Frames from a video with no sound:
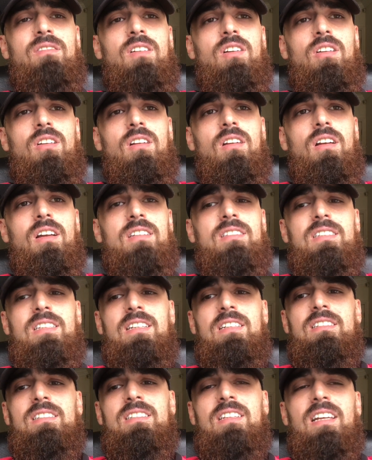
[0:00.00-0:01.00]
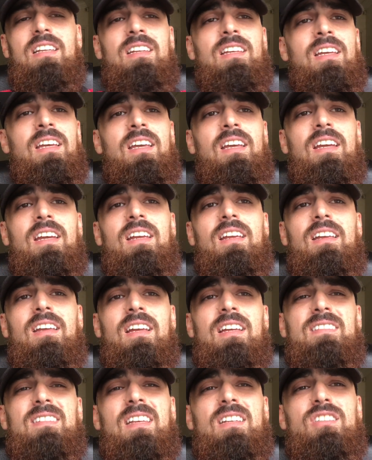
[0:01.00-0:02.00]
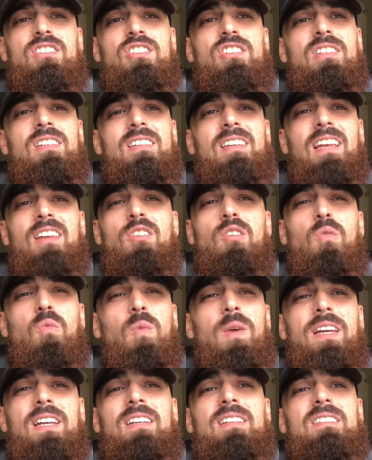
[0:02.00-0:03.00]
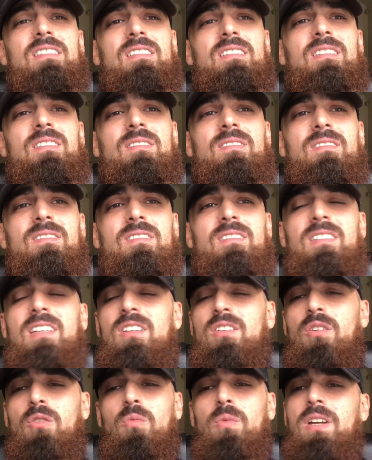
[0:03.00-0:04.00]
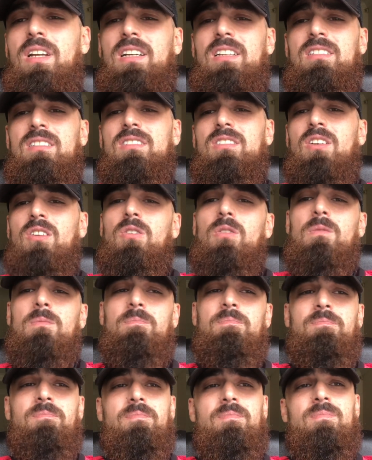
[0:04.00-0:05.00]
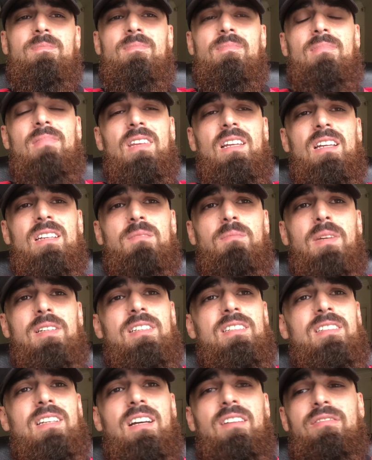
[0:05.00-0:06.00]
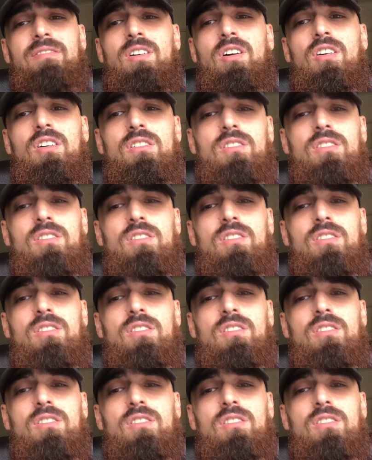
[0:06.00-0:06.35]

of a lot last season, and essentially they're not wingers. They're not wingers. So as much as I've got